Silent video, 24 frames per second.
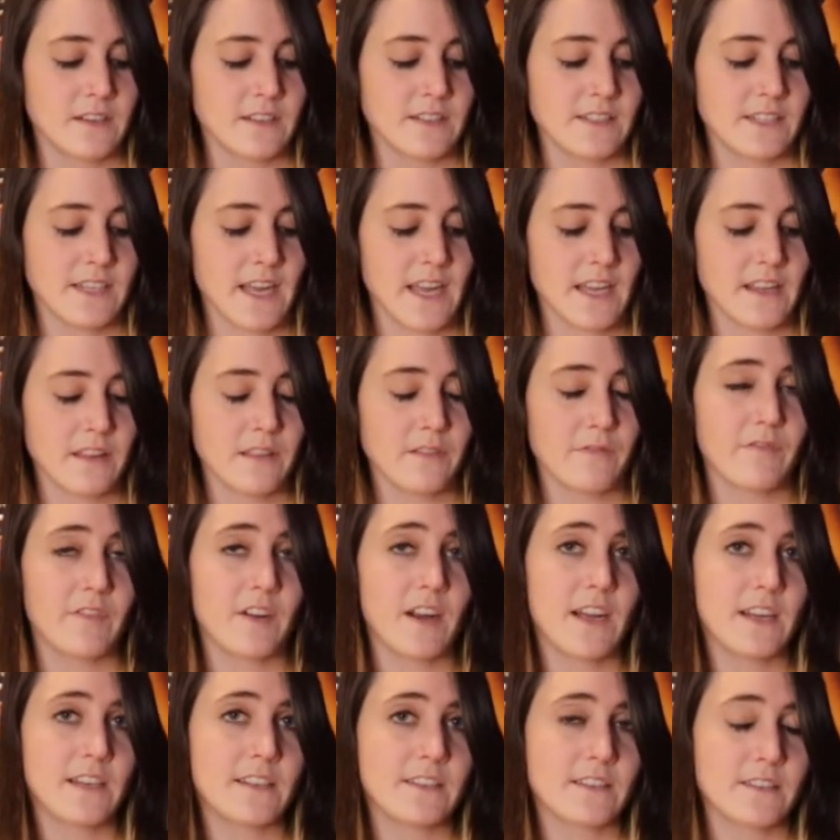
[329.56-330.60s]
10th
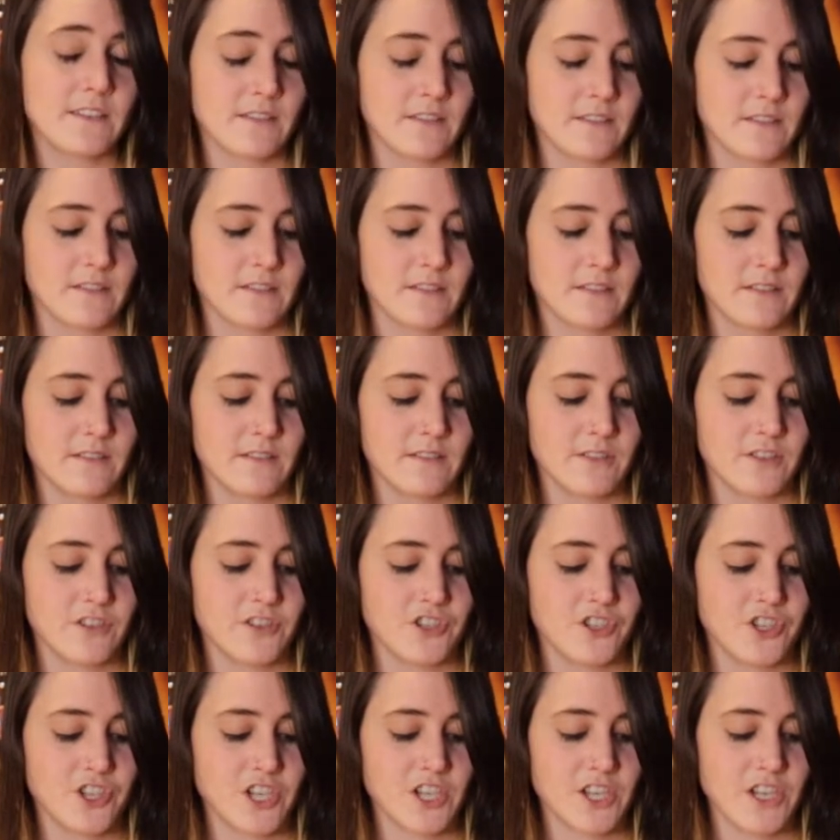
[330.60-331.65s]
fret,
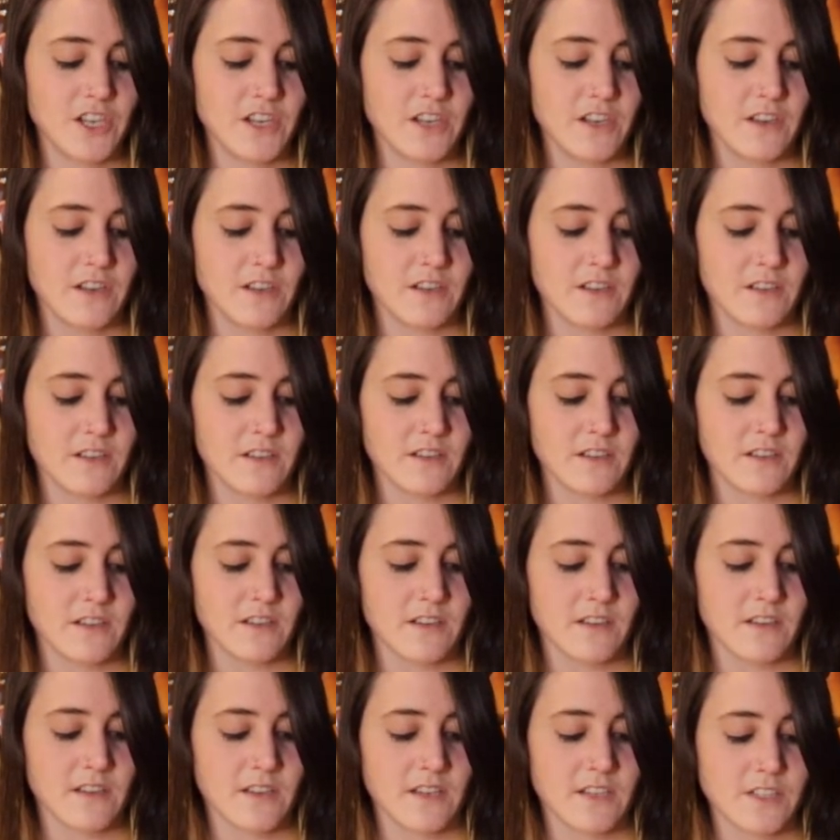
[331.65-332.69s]
G,
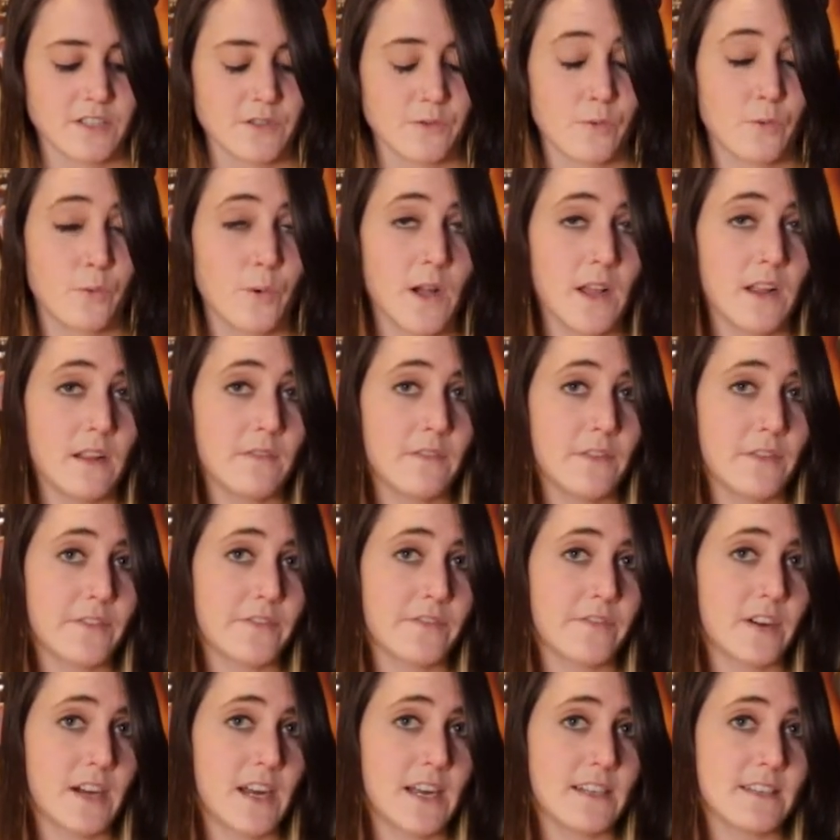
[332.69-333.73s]
12th
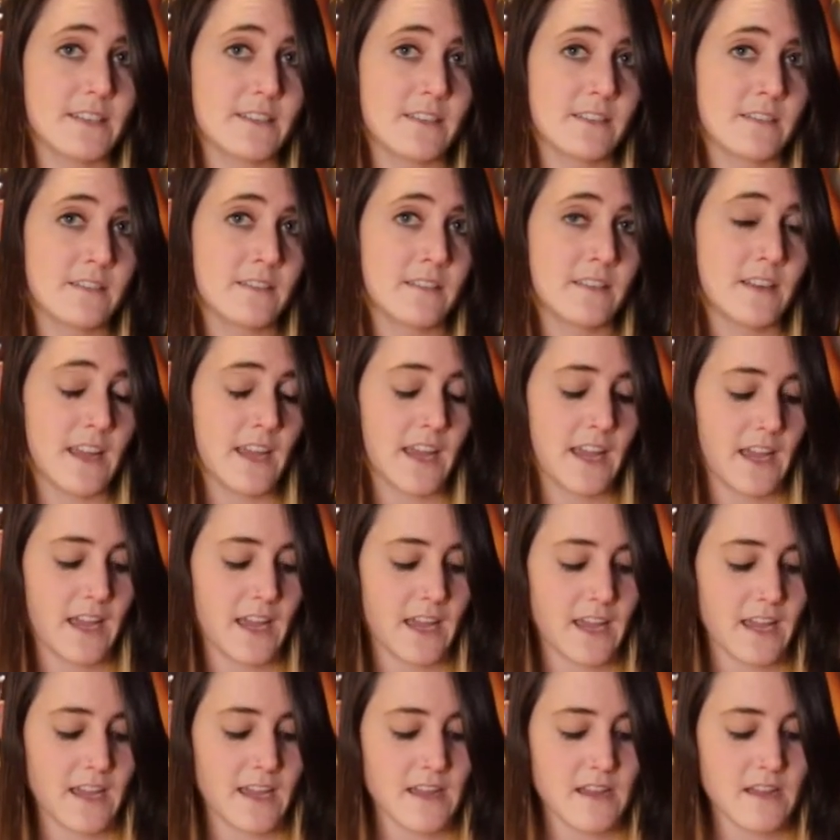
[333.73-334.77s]
fret,
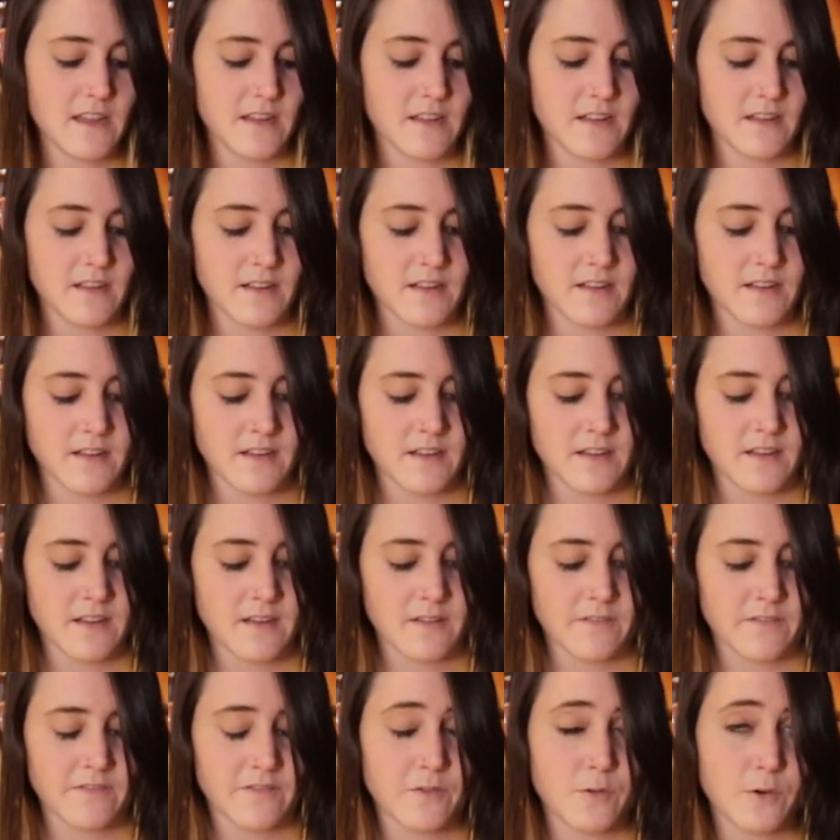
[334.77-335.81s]
A,
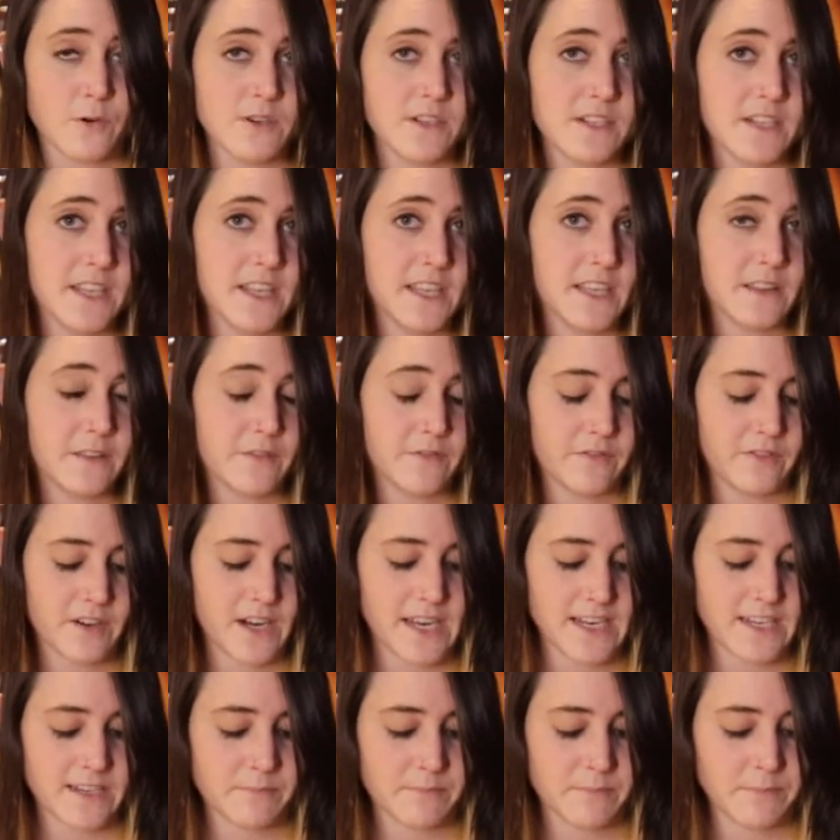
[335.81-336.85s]
14th
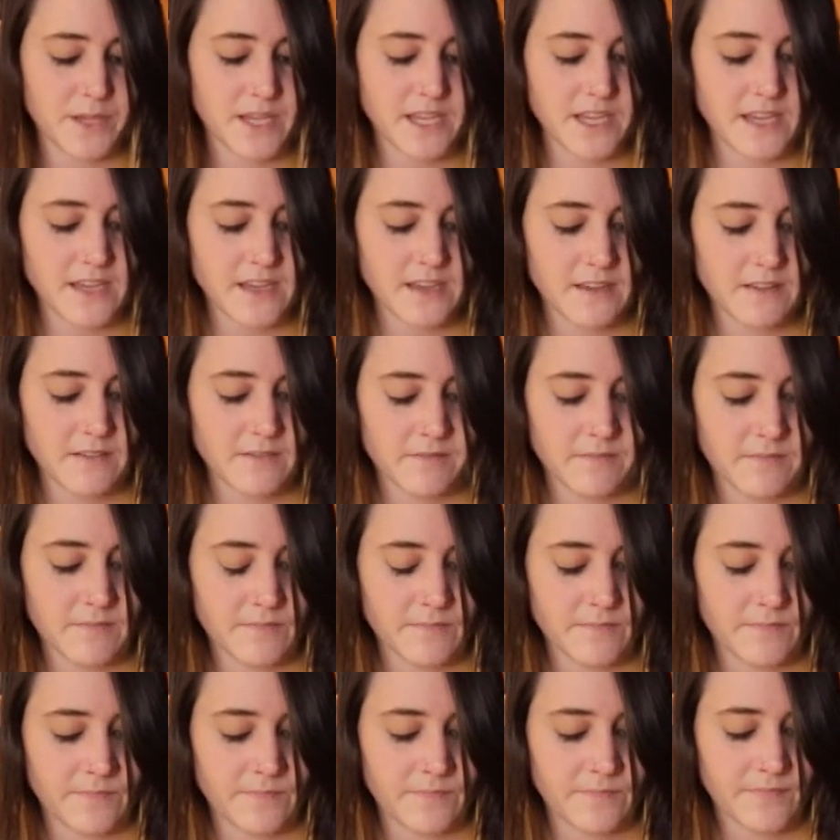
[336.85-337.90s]
fret, B,
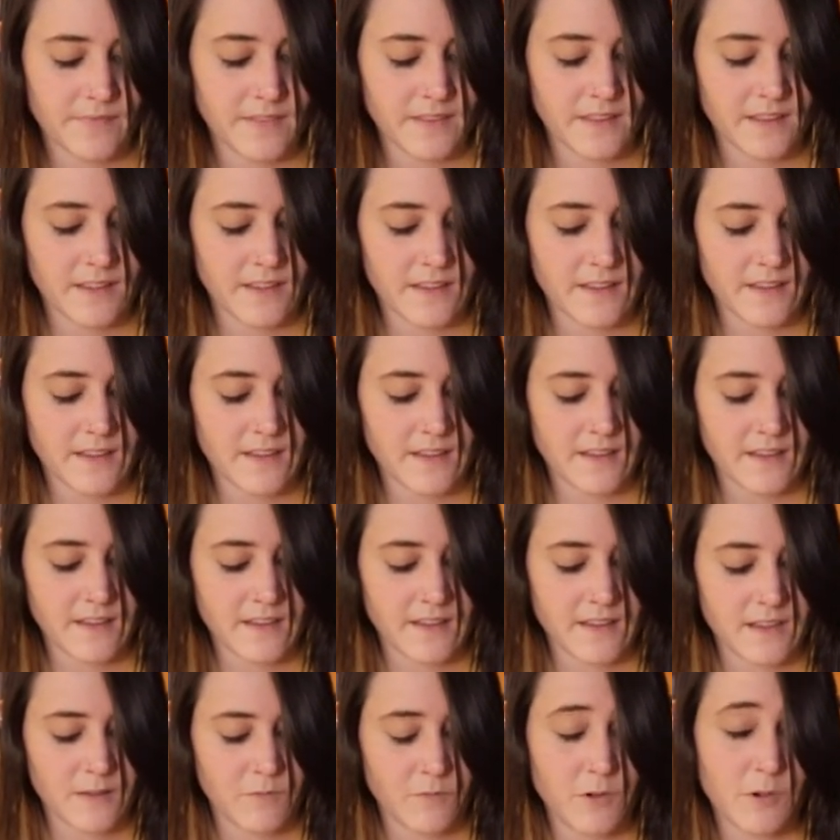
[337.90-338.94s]

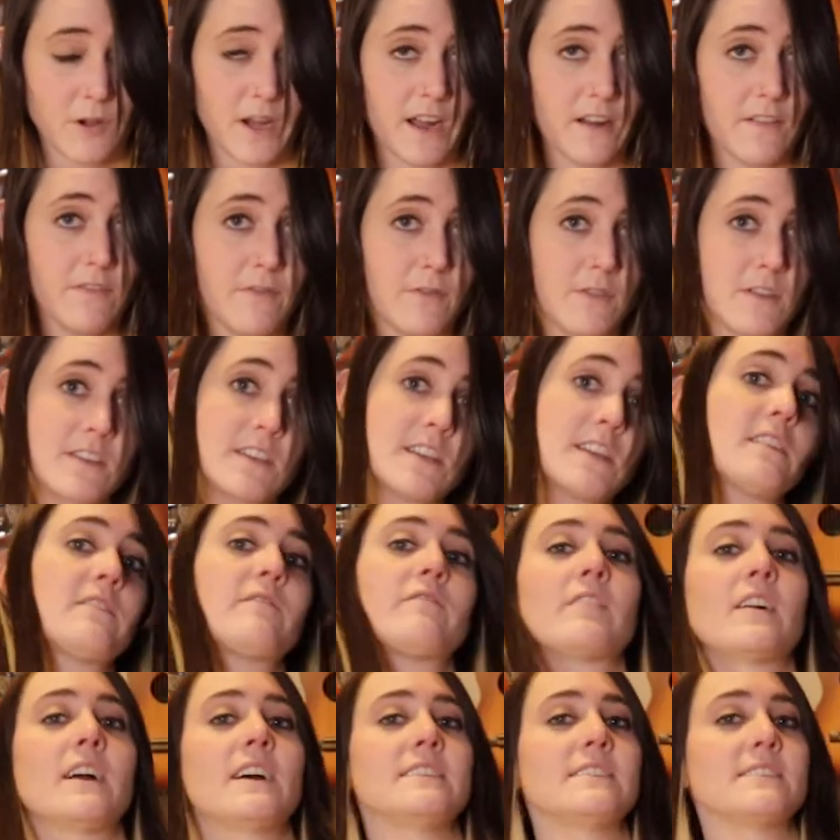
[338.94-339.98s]
if you have 14
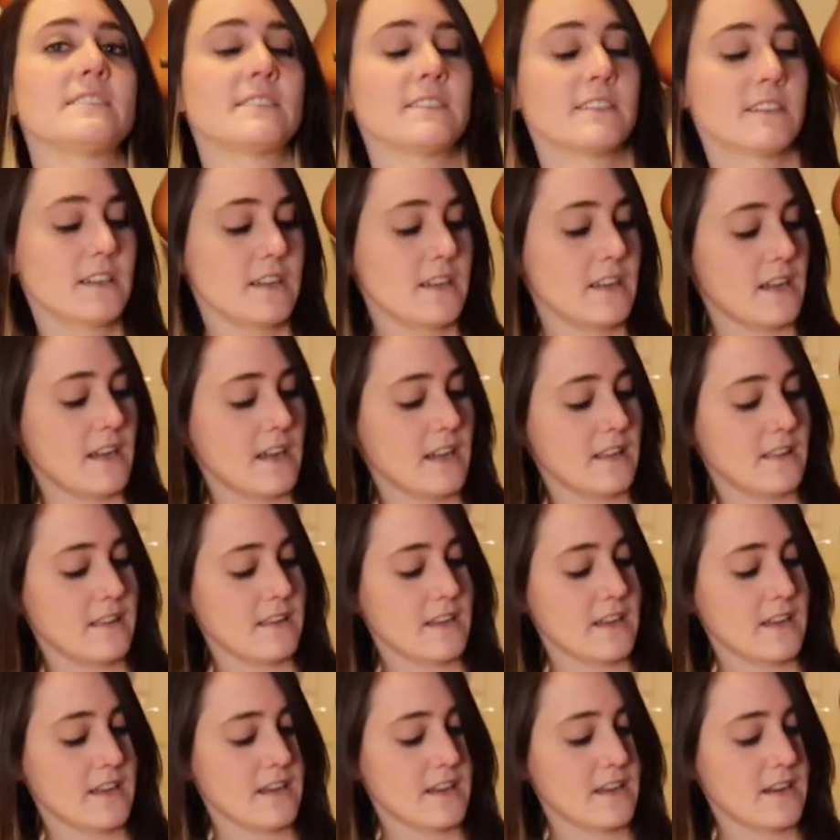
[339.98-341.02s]
frets, and
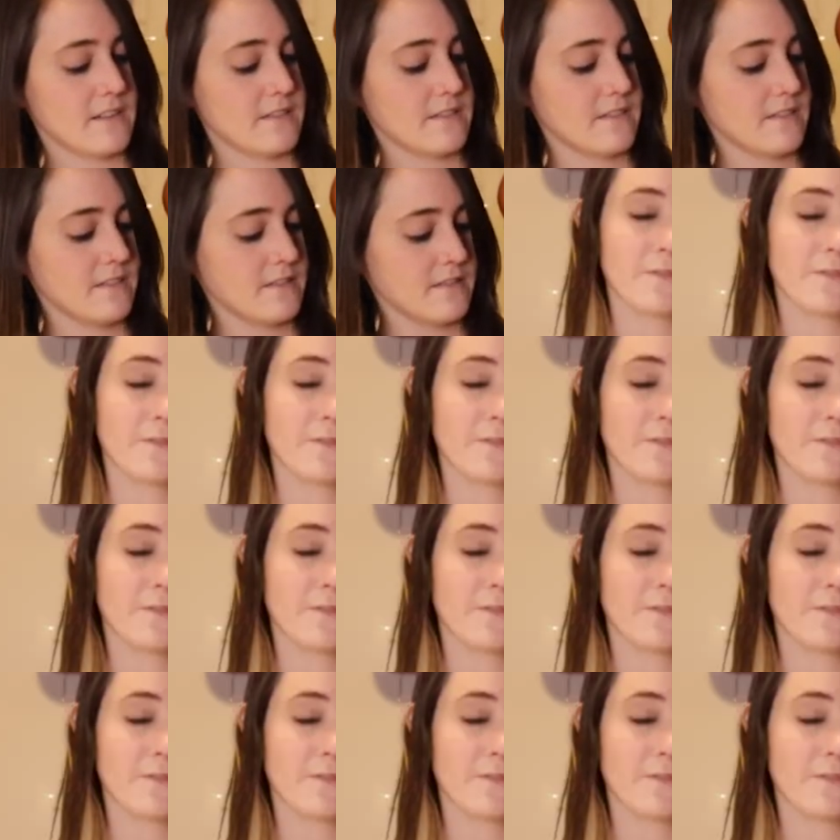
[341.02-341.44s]
then